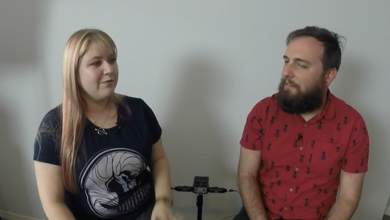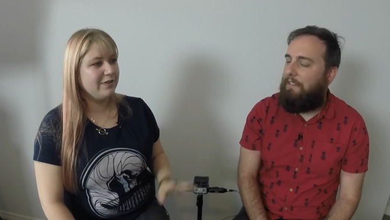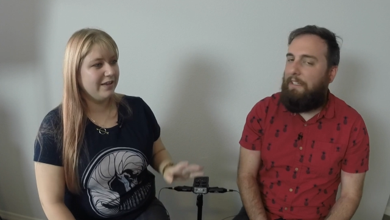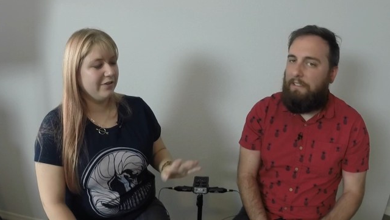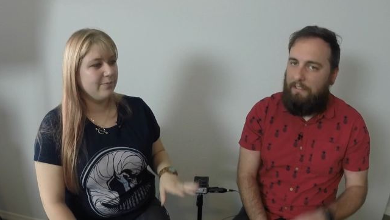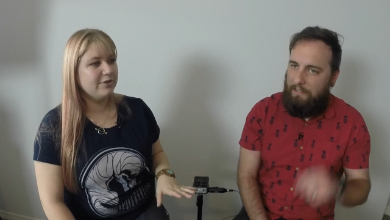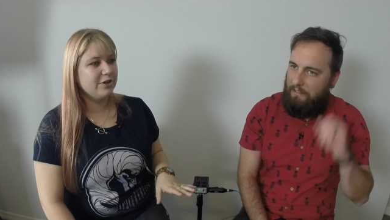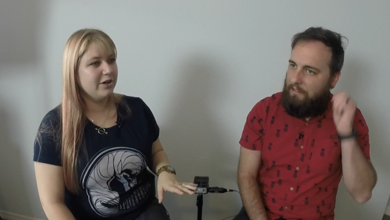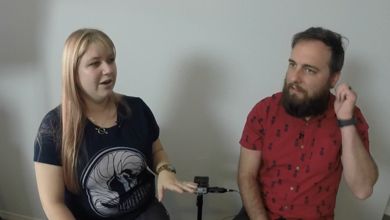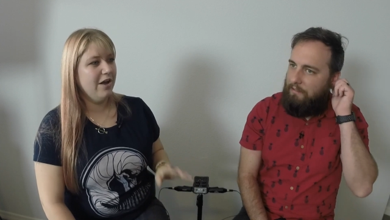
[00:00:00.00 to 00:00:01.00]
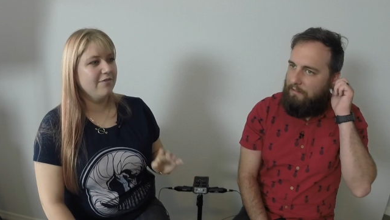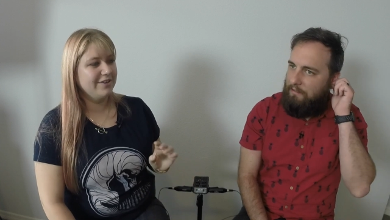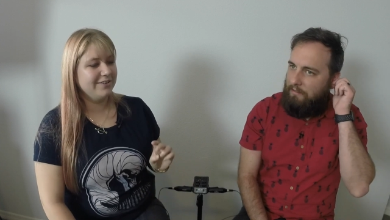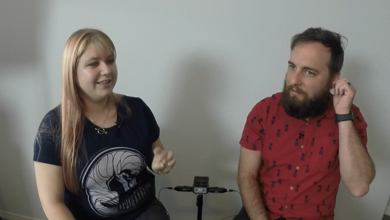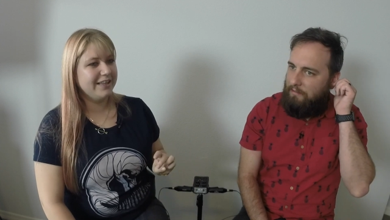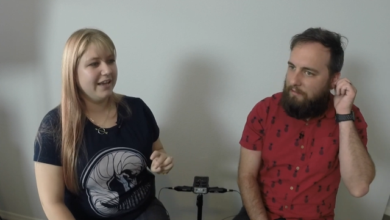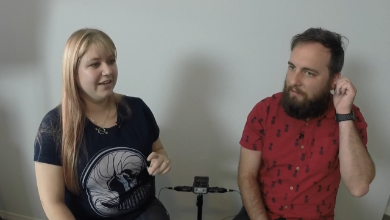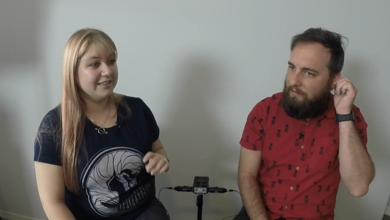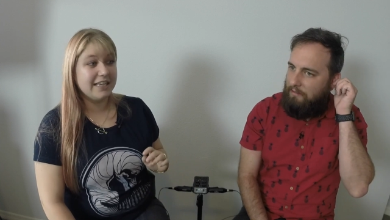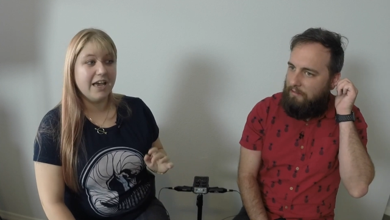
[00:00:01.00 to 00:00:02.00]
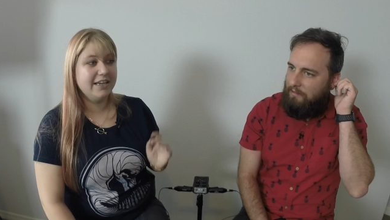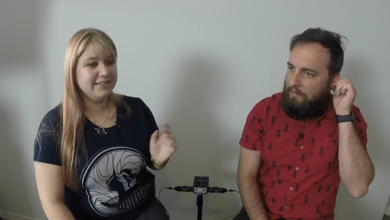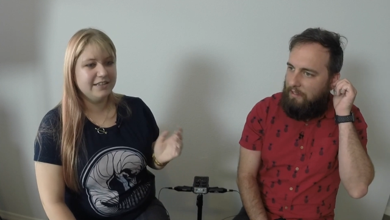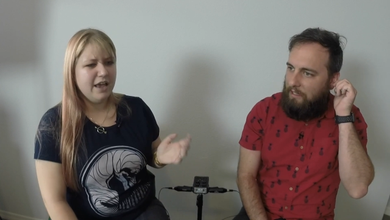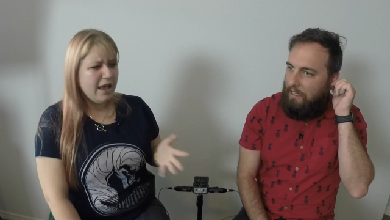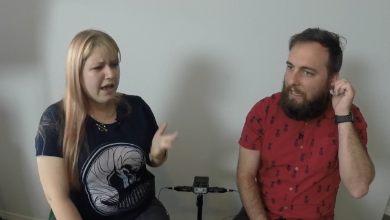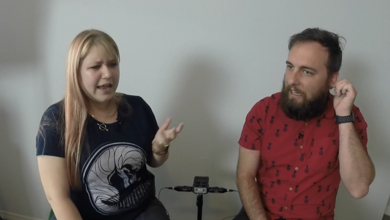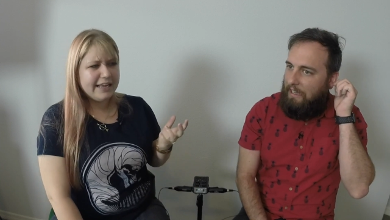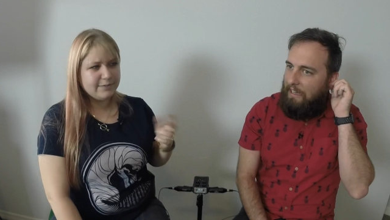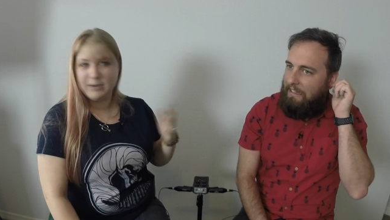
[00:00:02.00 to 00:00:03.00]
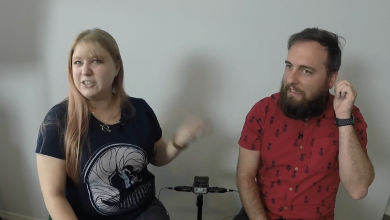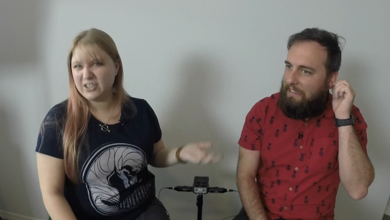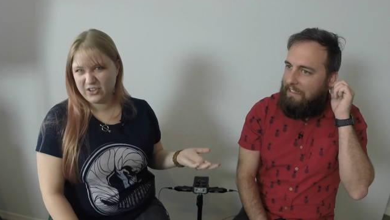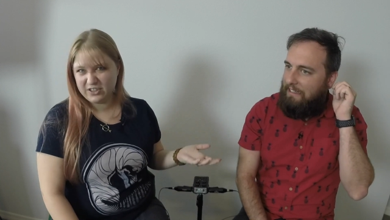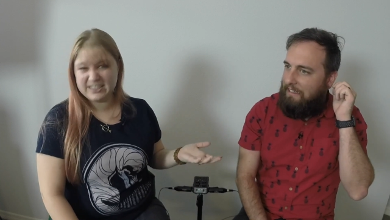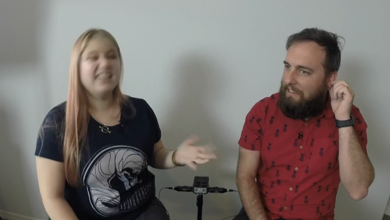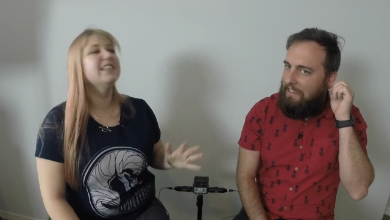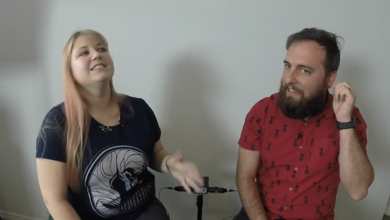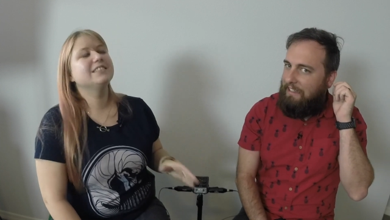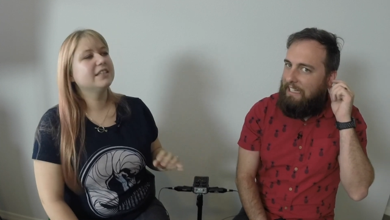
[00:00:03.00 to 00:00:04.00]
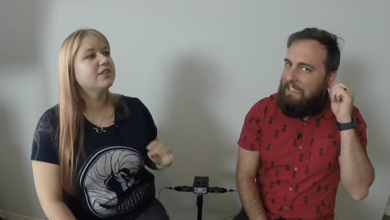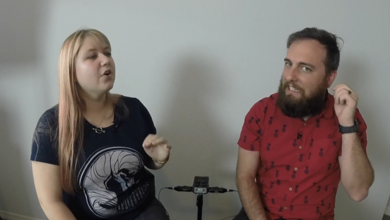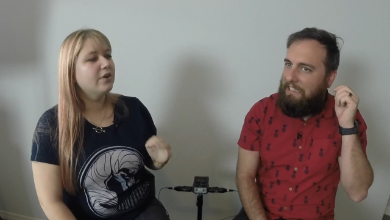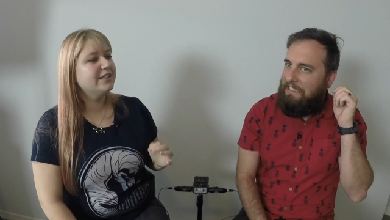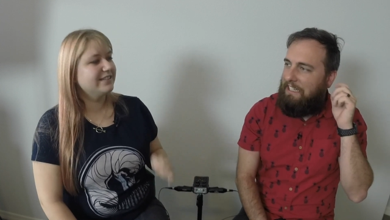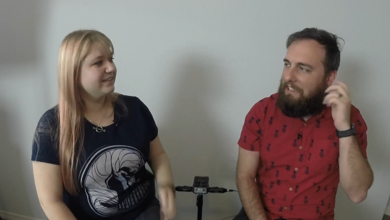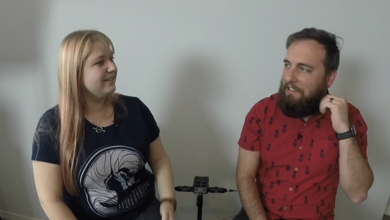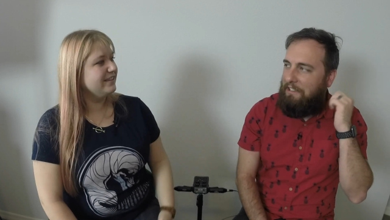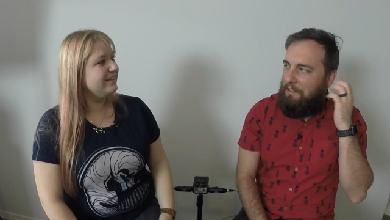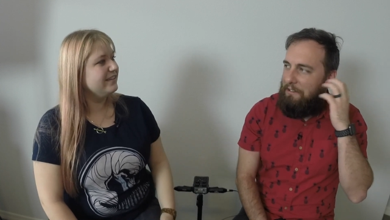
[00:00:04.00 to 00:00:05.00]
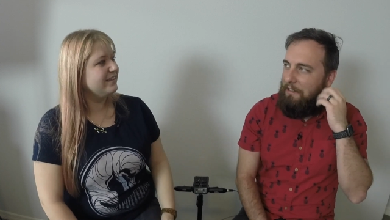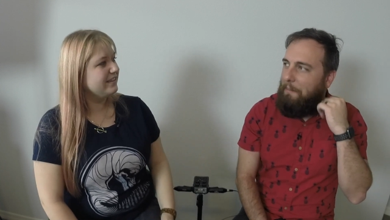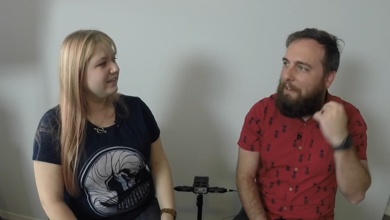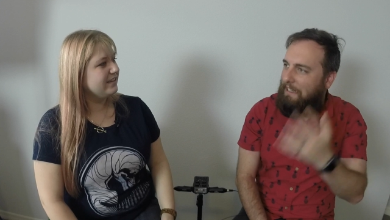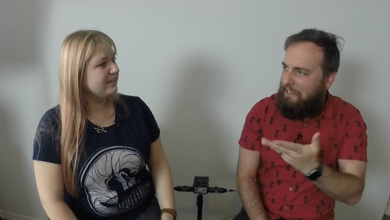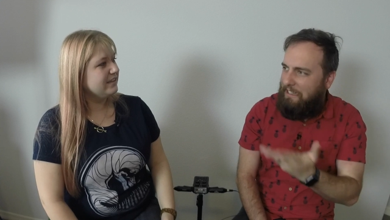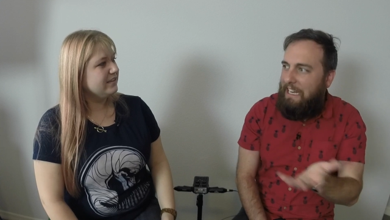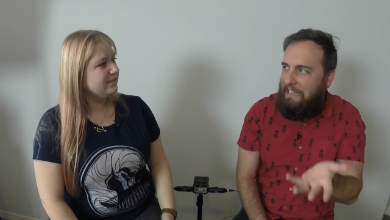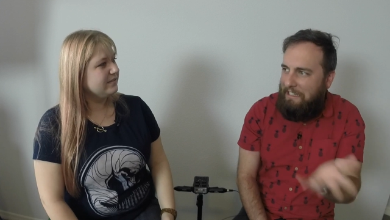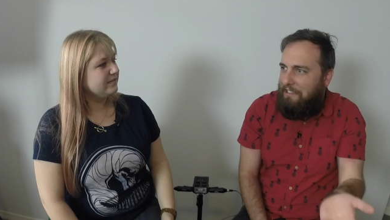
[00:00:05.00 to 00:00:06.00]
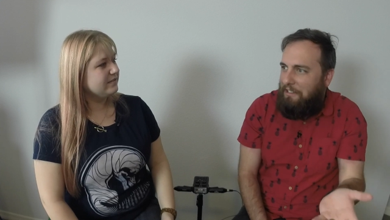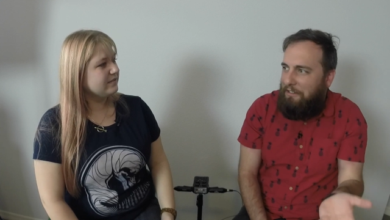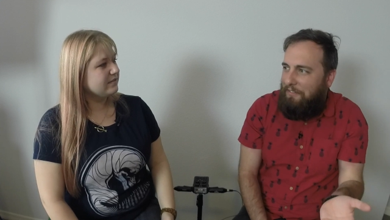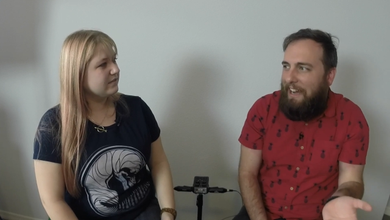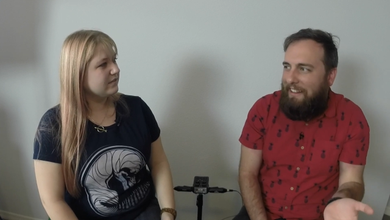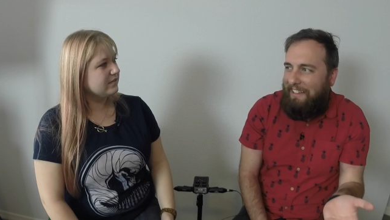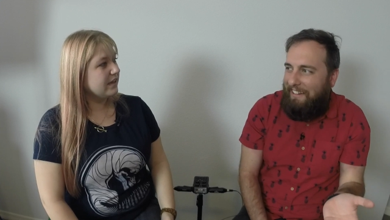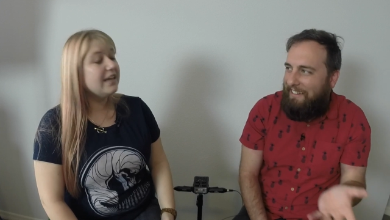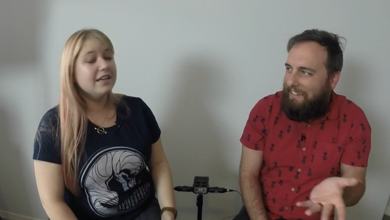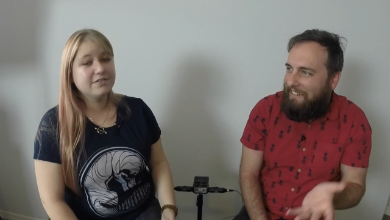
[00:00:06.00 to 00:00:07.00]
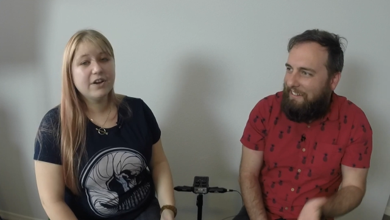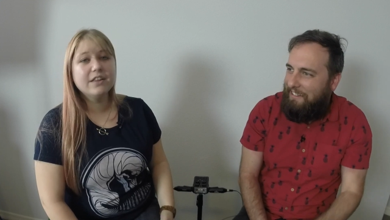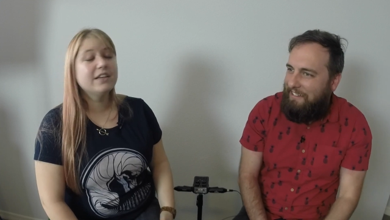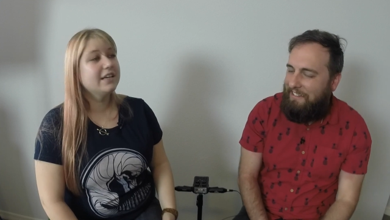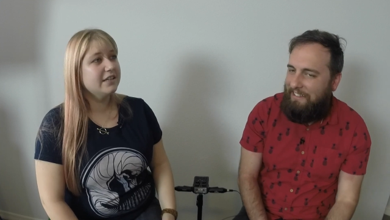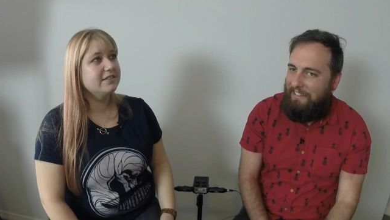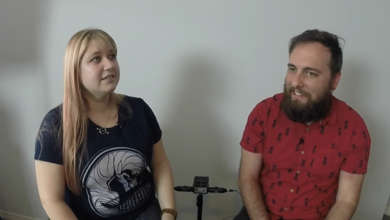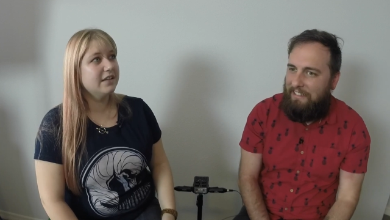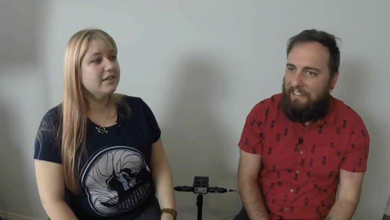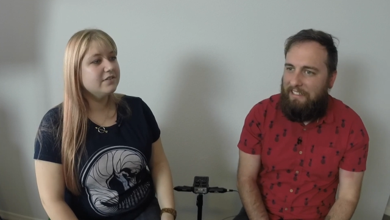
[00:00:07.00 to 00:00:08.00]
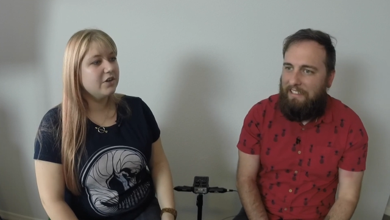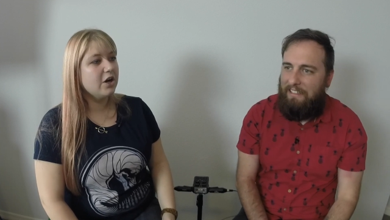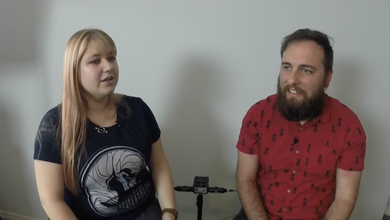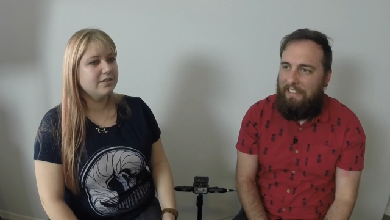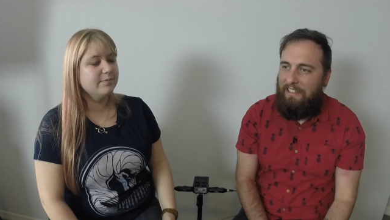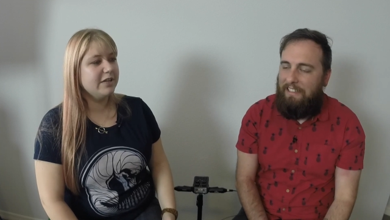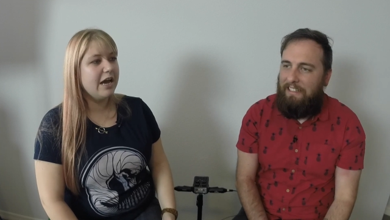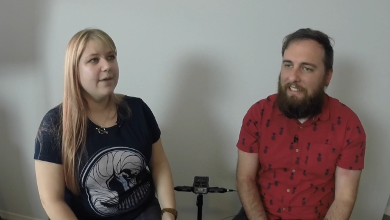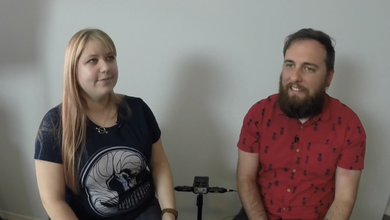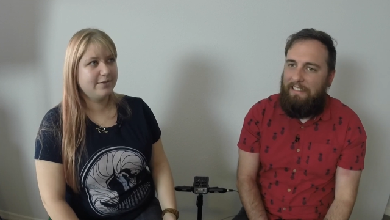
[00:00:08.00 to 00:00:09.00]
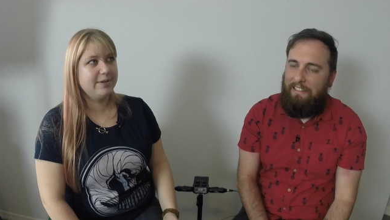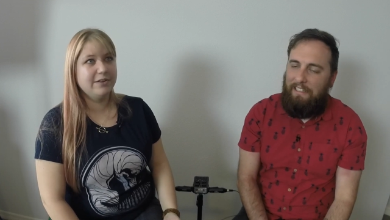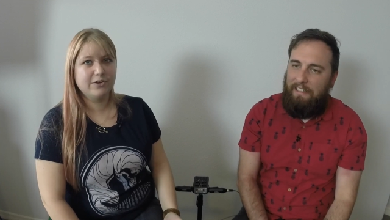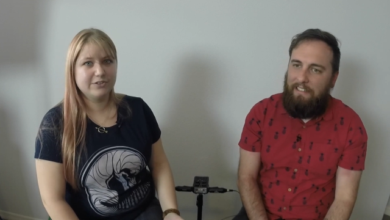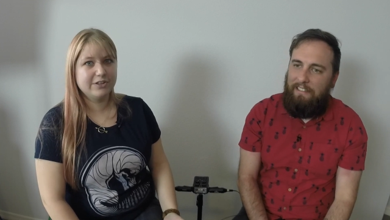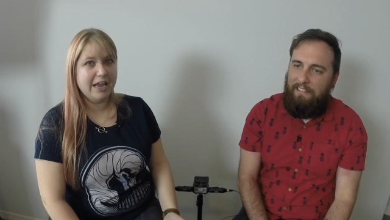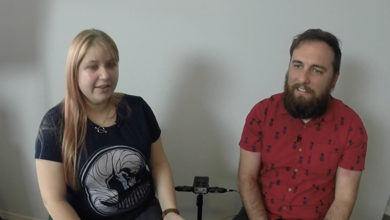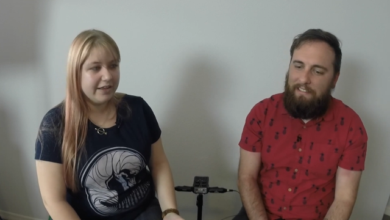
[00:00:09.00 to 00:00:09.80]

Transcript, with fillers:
Speaker 1: if you think yes. they're mature enough and everything. Because yeah, it's it's PG thirteen.
Speaker 2: It so does get a little. I mean, it, it gets
Speaker 1: a little violent. It gets violent. It gets it's dark sometimes. I mean, there's yeah.